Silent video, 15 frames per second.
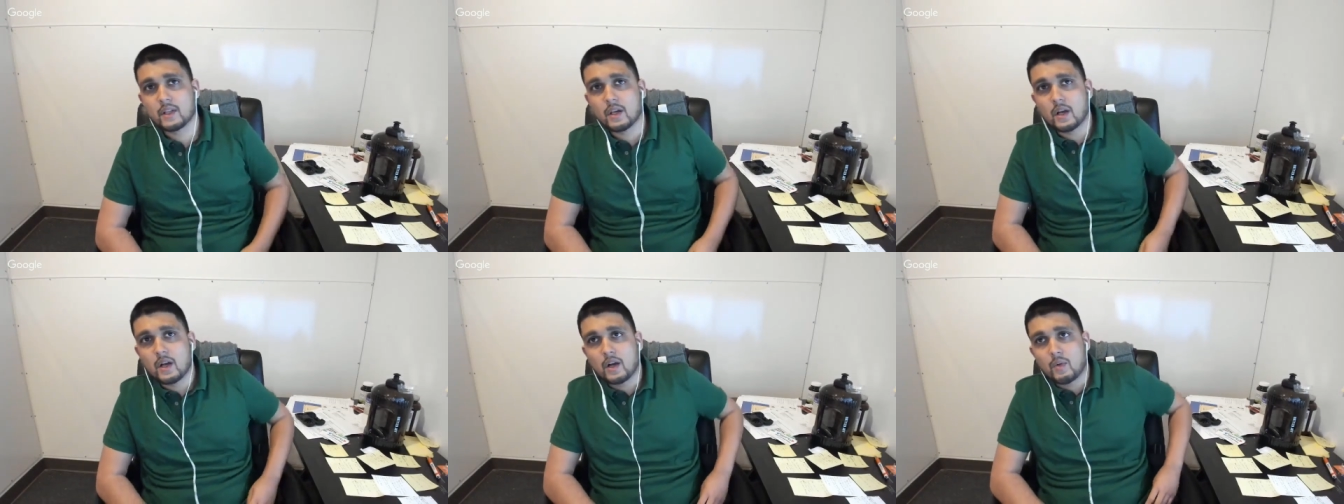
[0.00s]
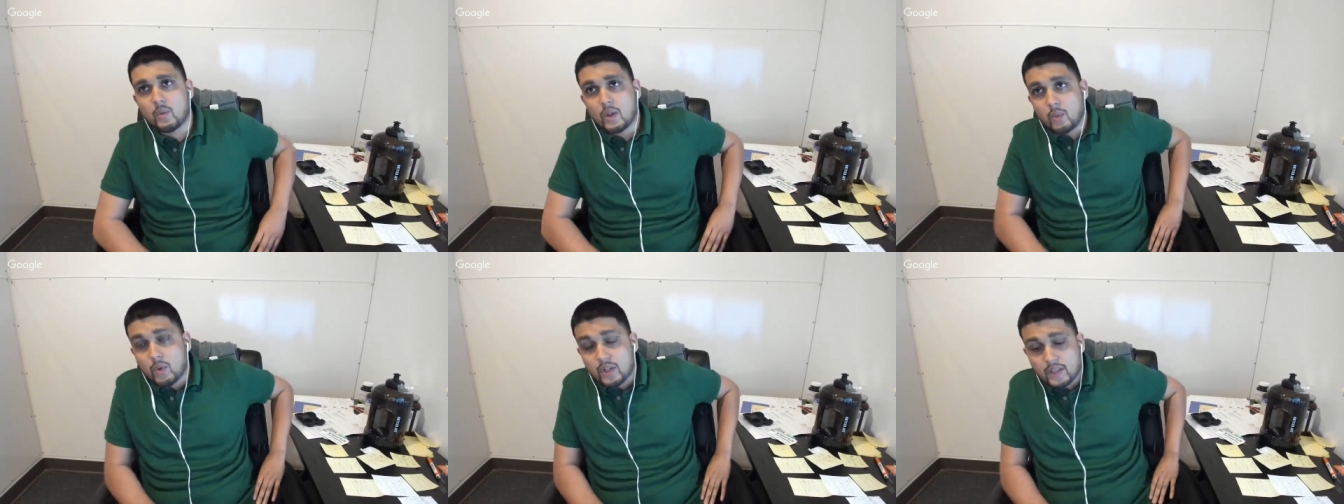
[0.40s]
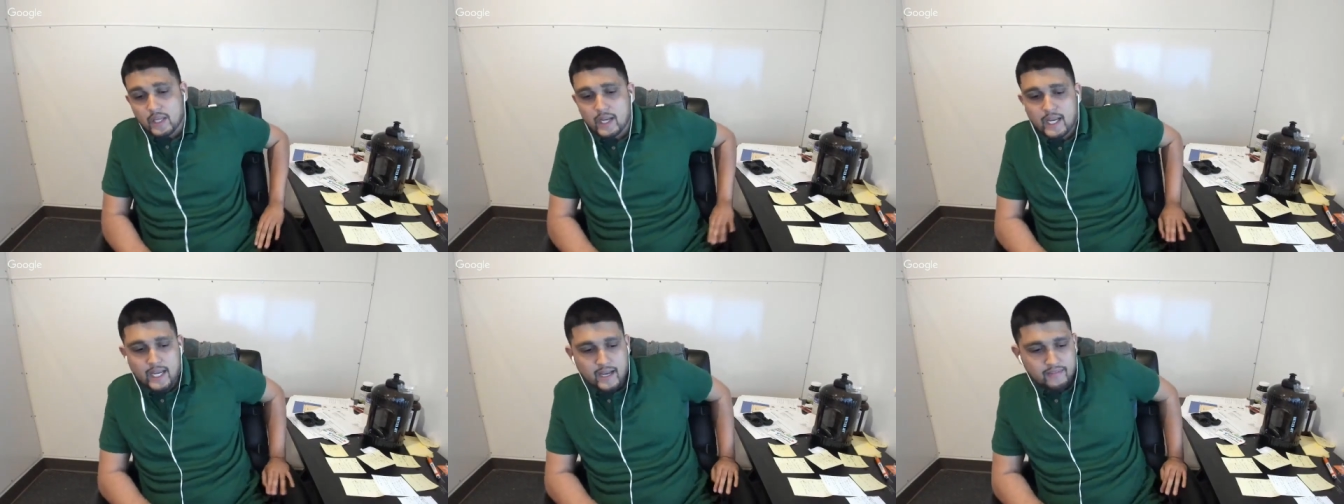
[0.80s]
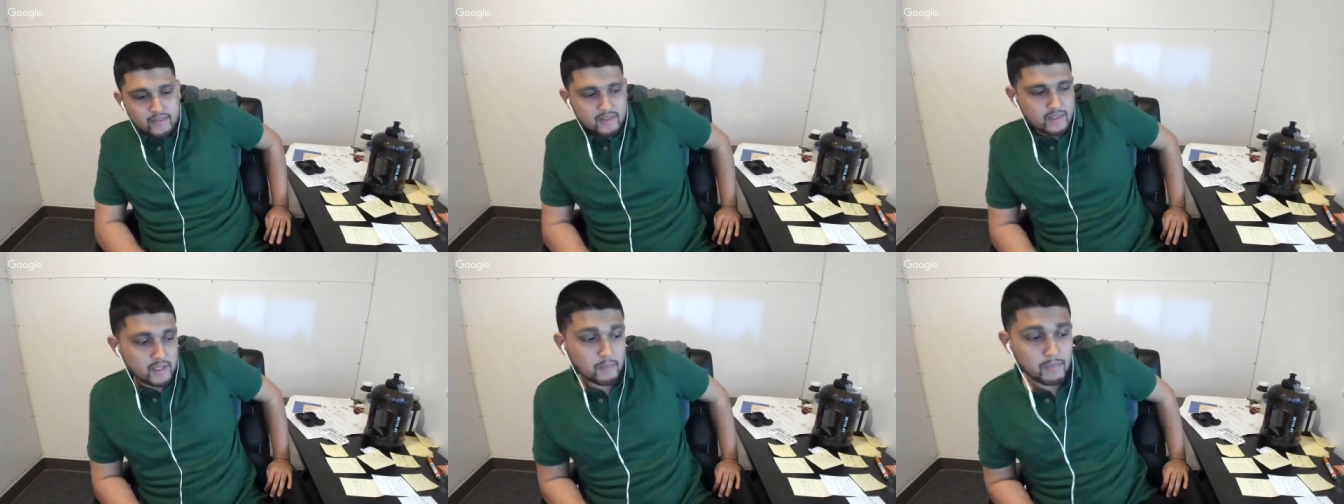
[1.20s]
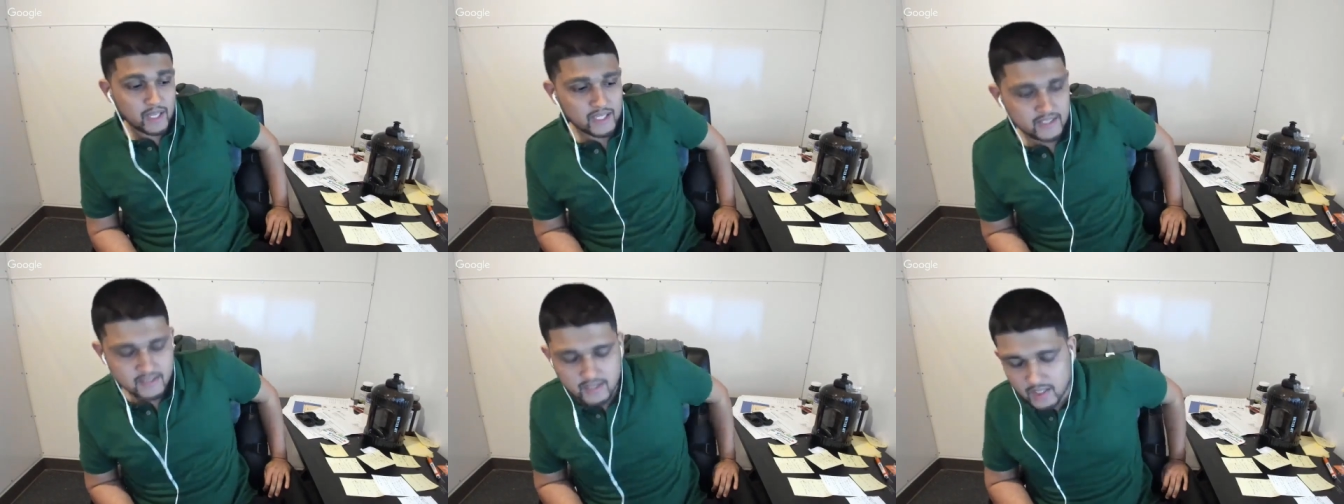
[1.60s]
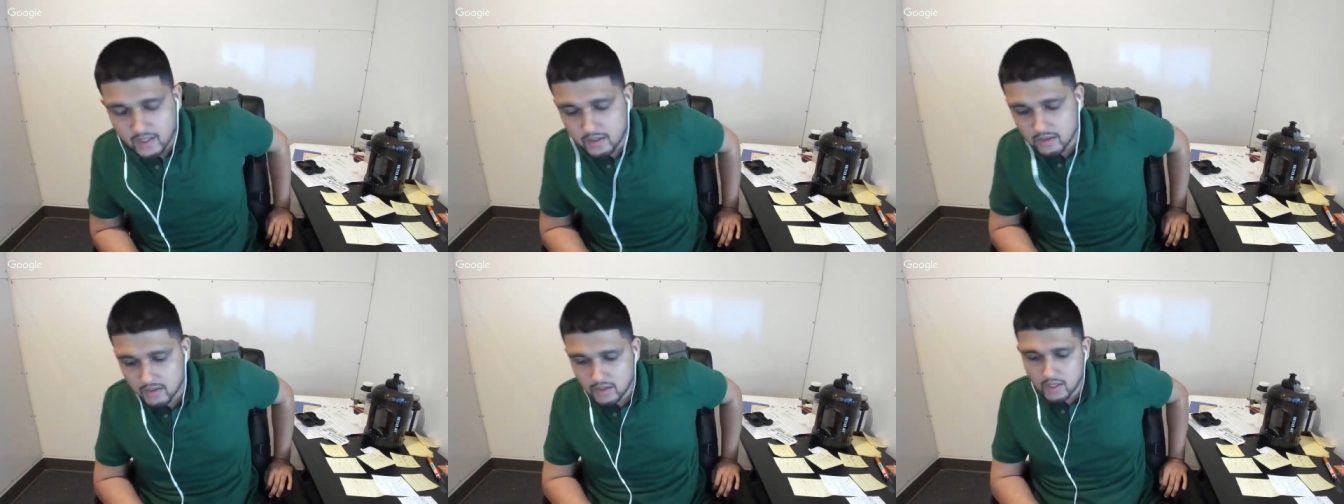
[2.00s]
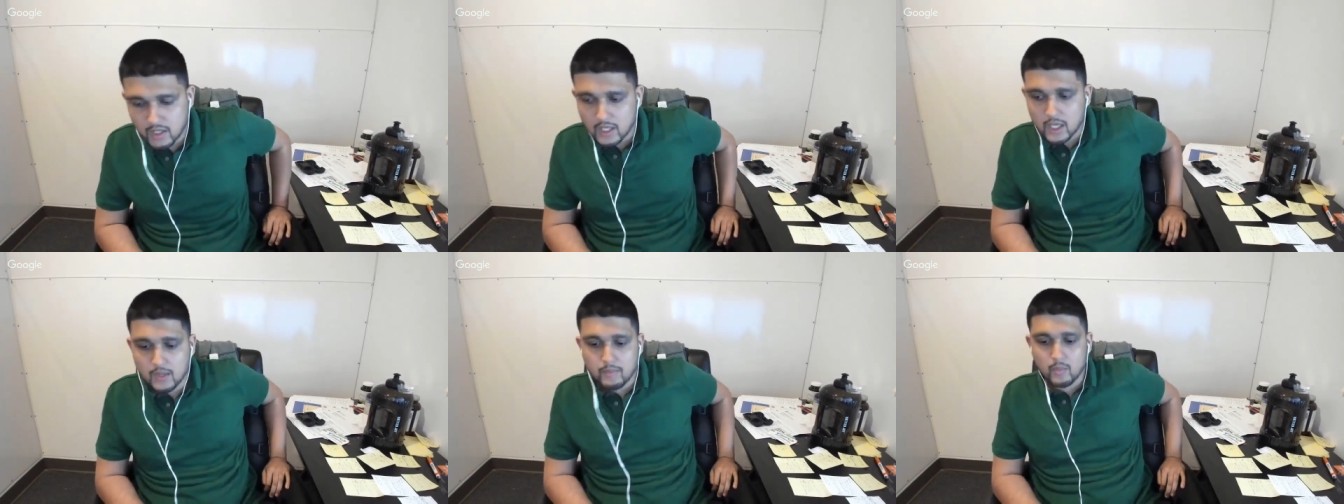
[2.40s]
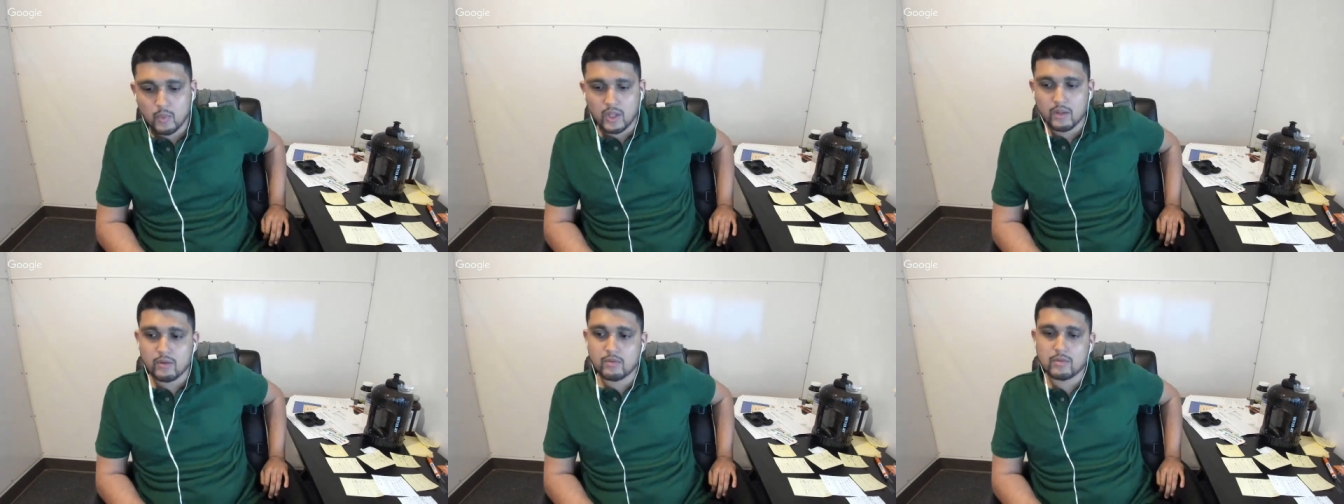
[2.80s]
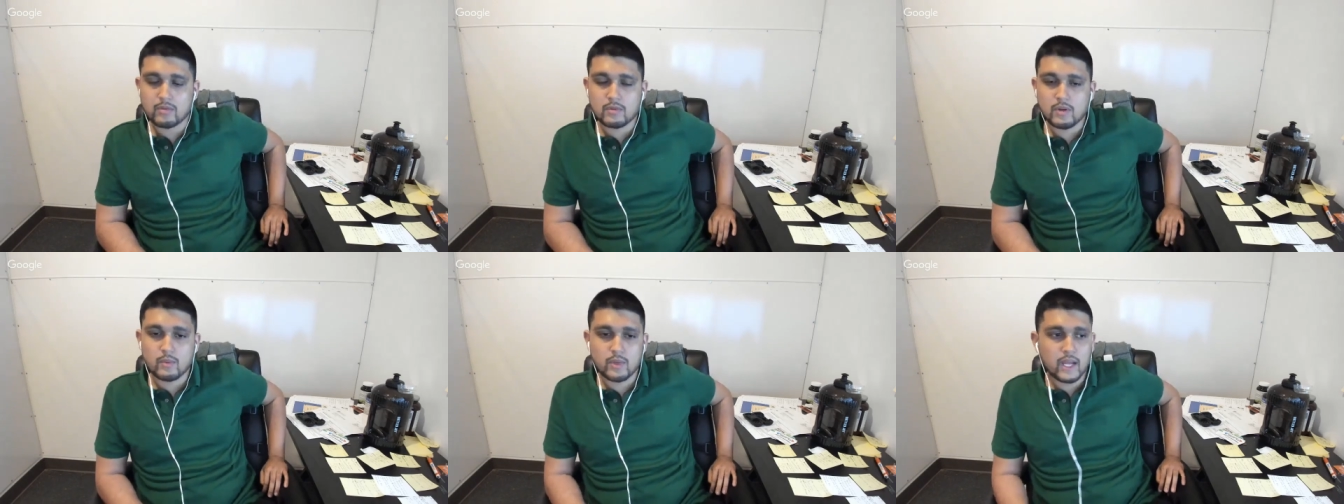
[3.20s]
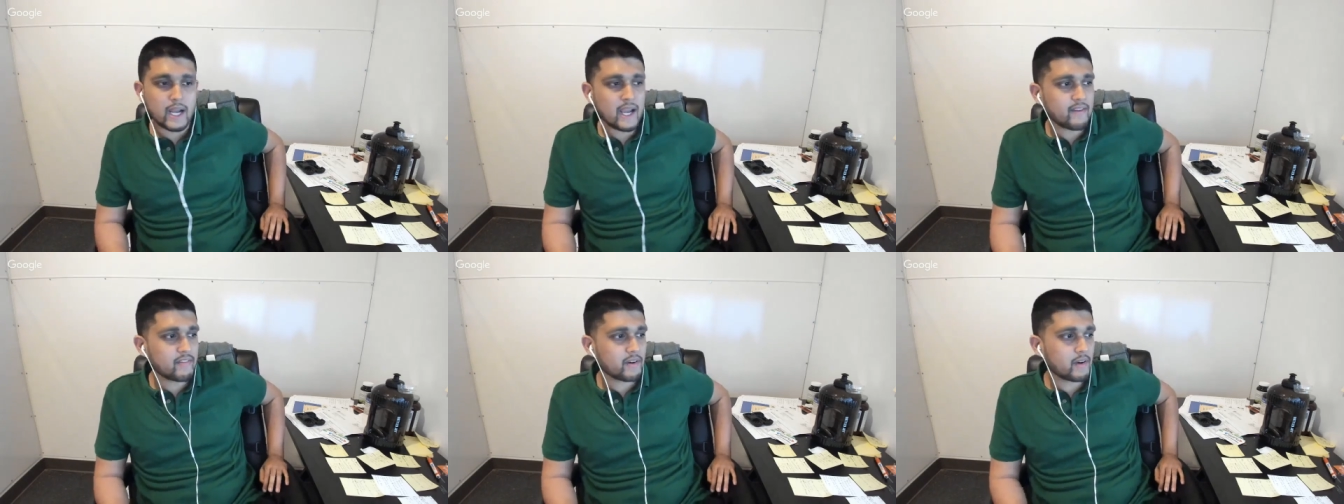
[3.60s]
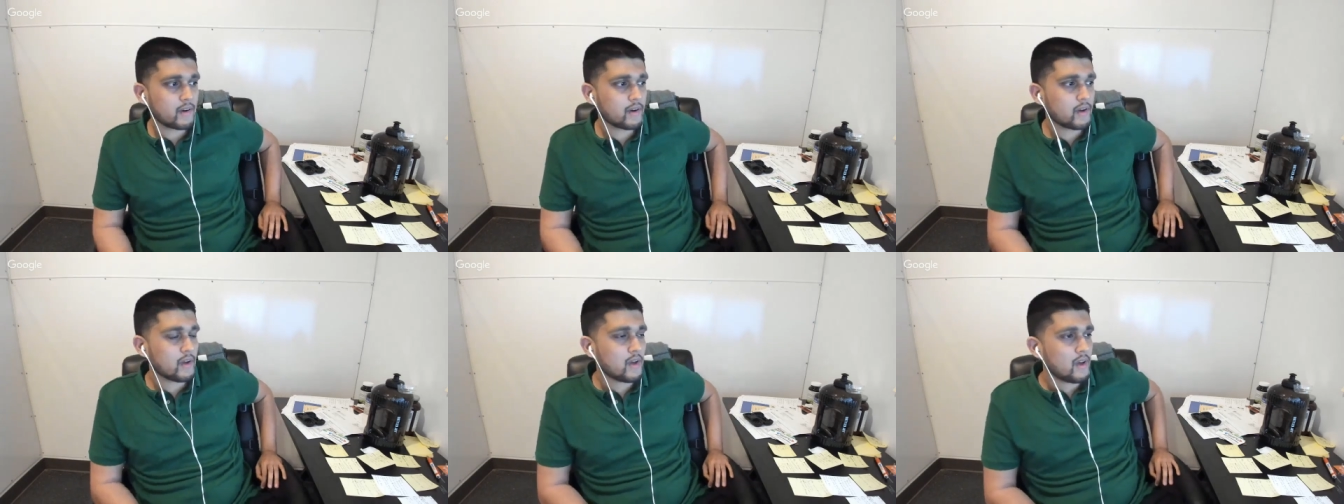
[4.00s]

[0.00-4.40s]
uh, well, one thing I have to say, the biggest thing, um, well, well, I have a,